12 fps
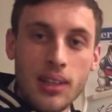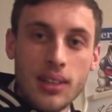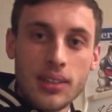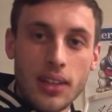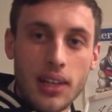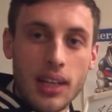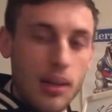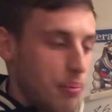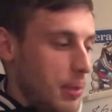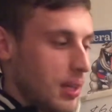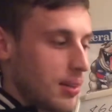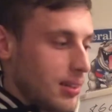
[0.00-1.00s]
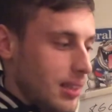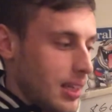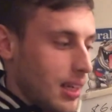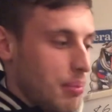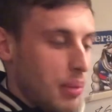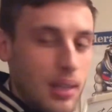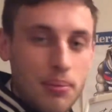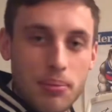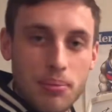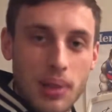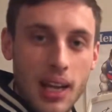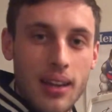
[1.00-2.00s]
So you get a
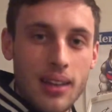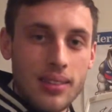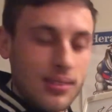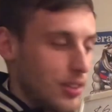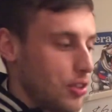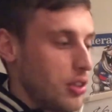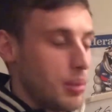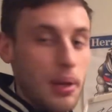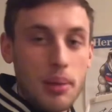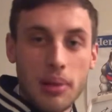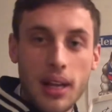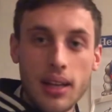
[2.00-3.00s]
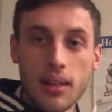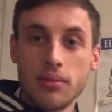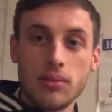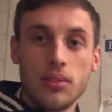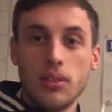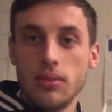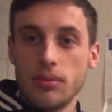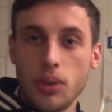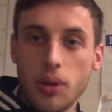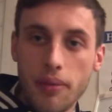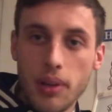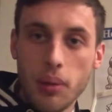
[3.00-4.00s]
big player, choose a big player,
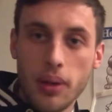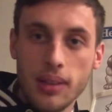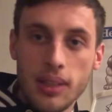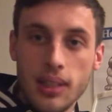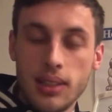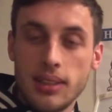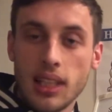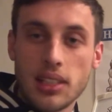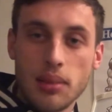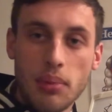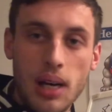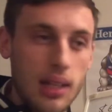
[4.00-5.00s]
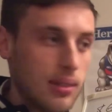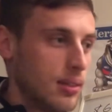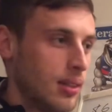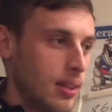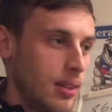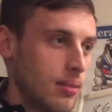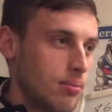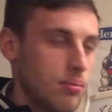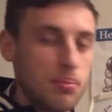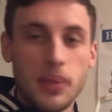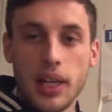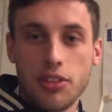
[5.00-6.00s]
whoever you want. Dustin Martin,
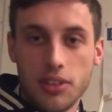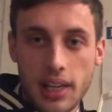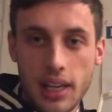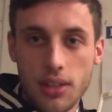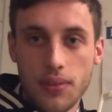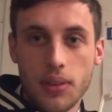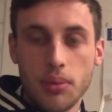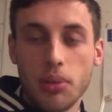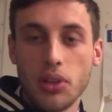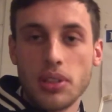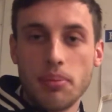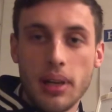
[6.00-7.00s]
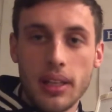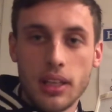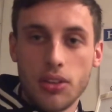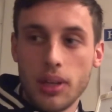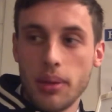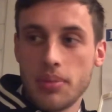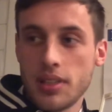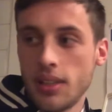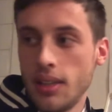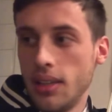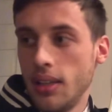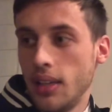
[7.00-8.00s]
Patrick Dangerfield, Bontempelli, Cripps,
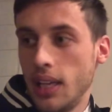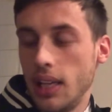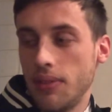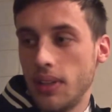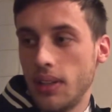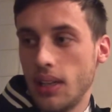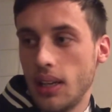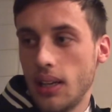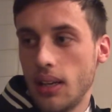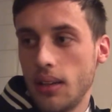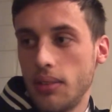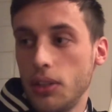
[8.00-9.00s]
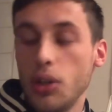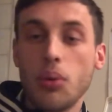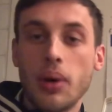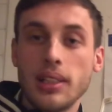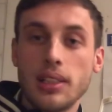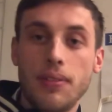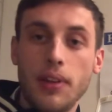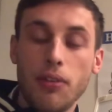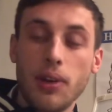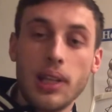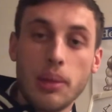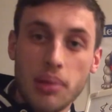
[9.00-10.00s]
even new ones, if you
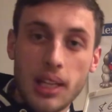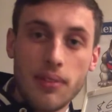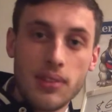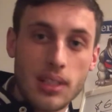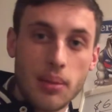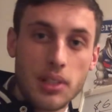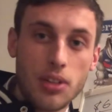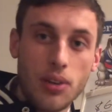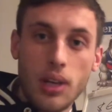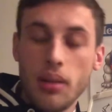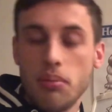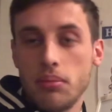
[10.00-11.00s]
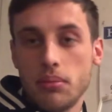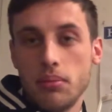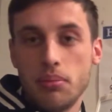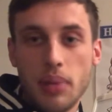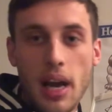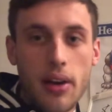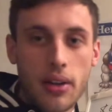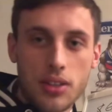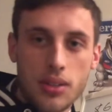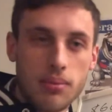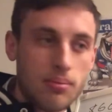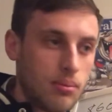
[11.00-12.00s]
really believe in someone's career,
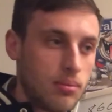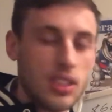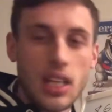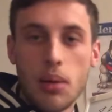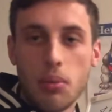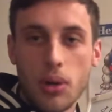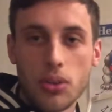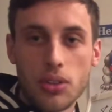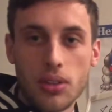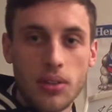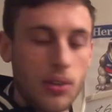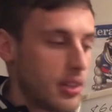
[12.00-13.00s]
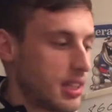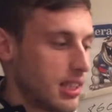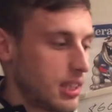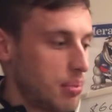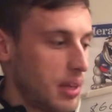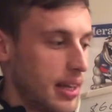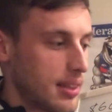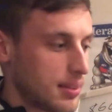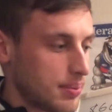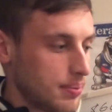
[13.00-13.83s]
Parrish, Sam Walsh, those kinds of players.